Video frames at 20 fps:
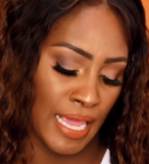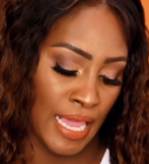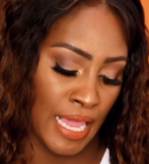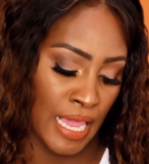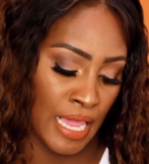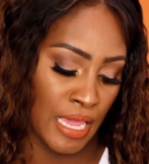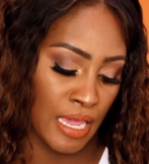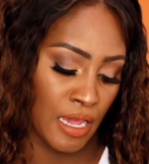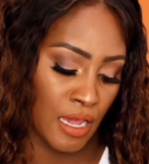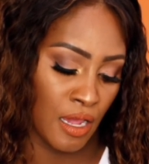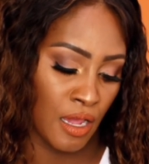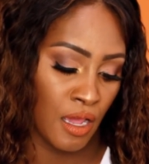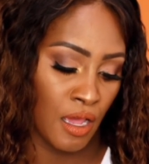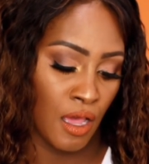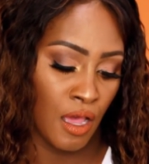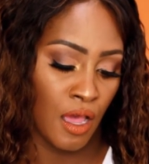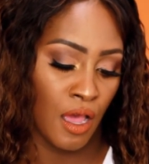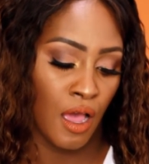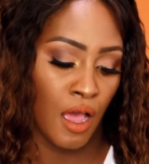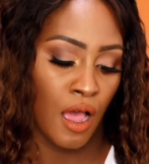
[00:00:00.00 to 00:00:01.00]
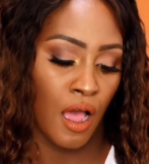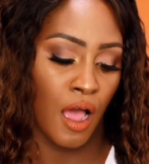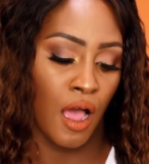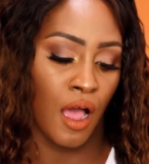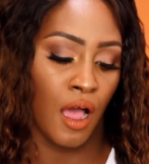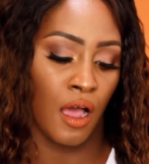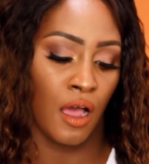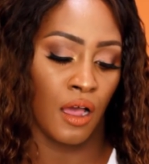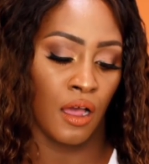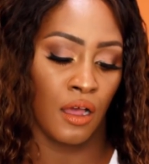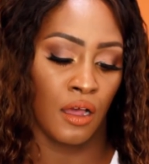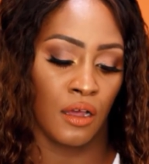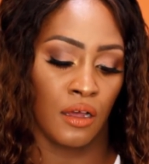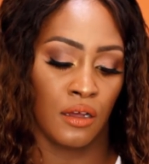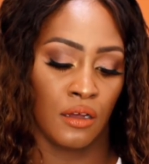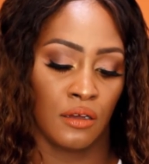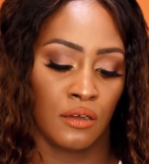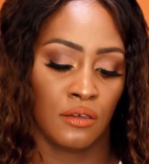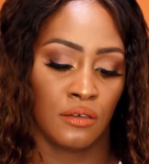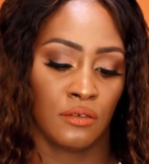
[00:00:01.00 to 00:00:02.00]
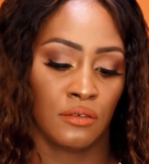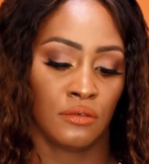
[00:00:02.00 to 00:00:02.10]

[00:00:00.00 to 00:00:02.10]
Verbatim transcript: Ink uh,